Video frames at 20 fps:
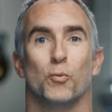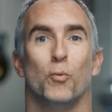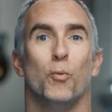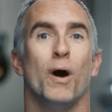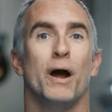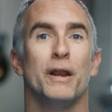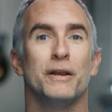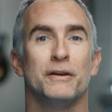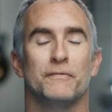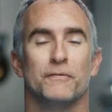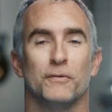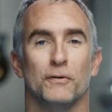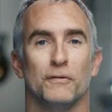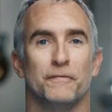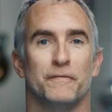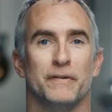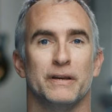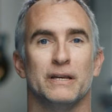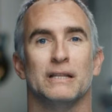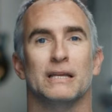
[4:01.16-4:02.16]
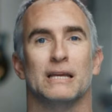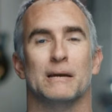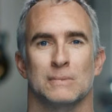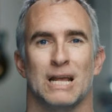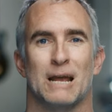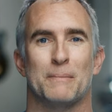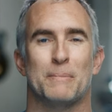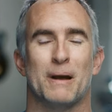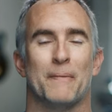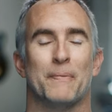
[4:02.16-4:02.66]
wonderful feeling
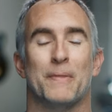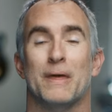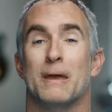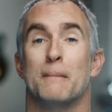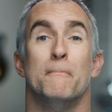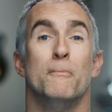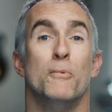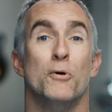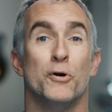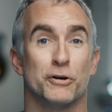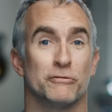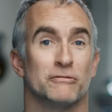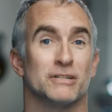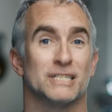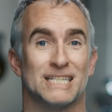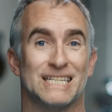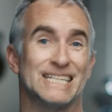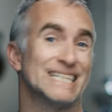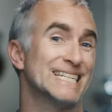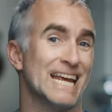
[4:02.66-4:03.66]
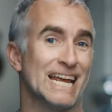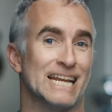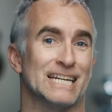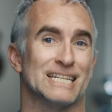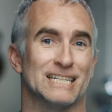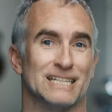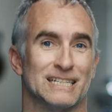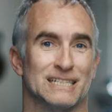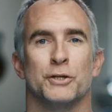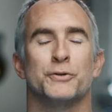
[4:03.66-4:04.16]
about their murderous
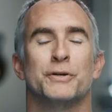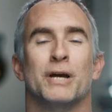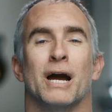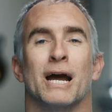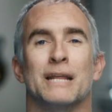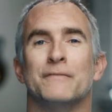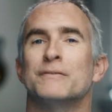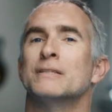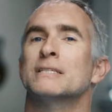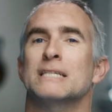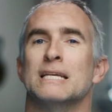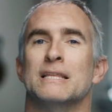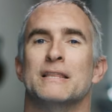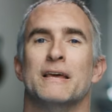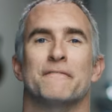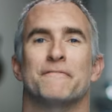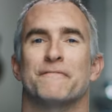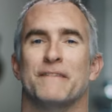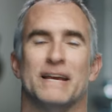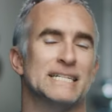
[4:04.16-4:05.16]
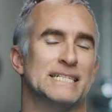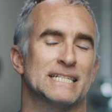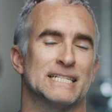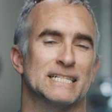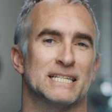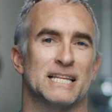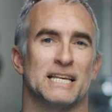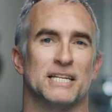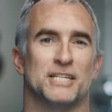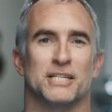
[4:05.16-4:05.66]
intent. You can't even see their
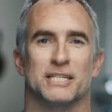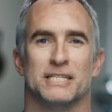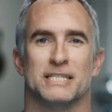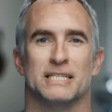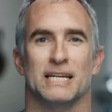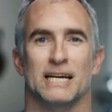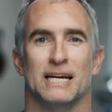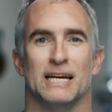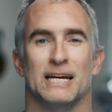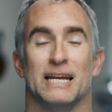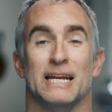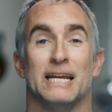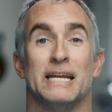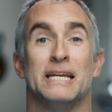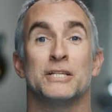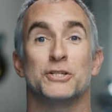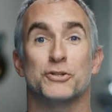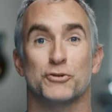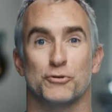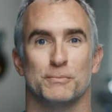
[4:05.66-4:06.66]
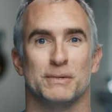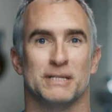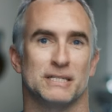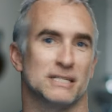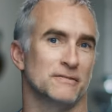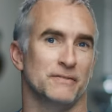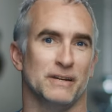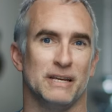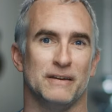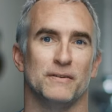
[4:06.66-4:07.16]
faces, they're just uh,
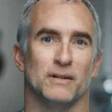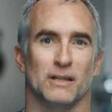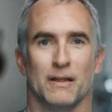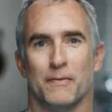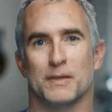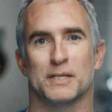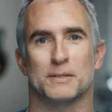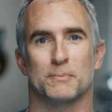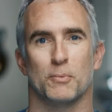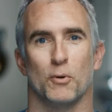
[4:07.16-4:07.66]
instruments of evil at this